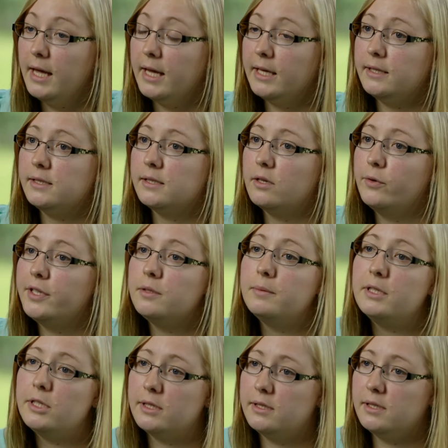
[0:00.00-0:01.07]
it's going to
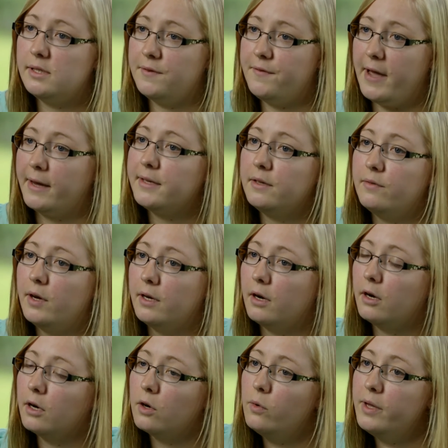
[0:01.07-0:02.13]
be just as effective on
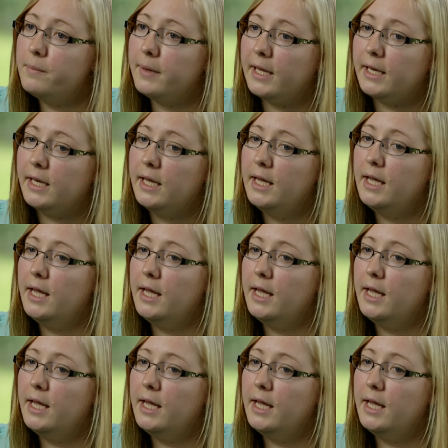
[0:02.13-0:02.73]
our equipment,